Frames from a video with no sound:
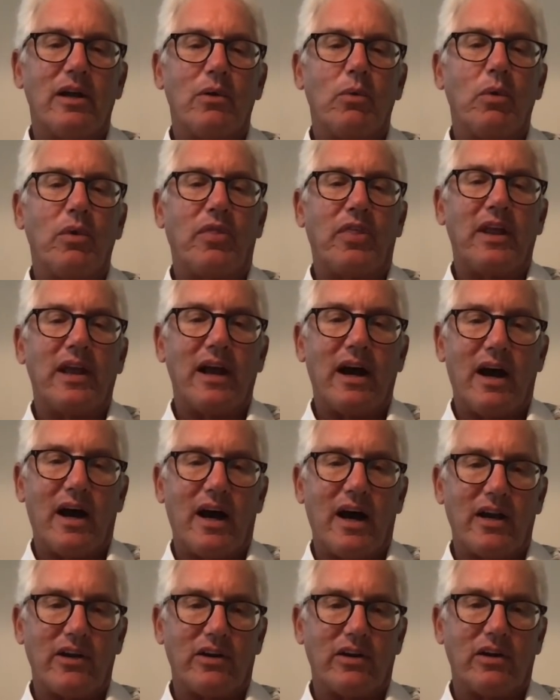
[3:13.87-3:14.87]
with the
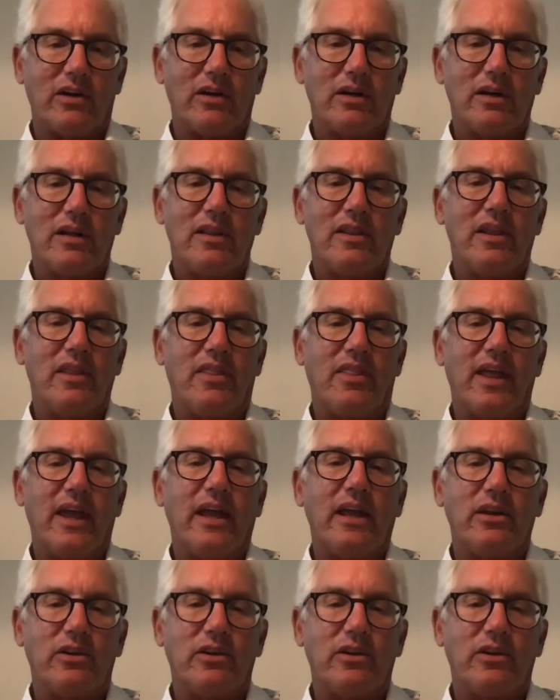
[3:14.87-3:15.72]
honor that they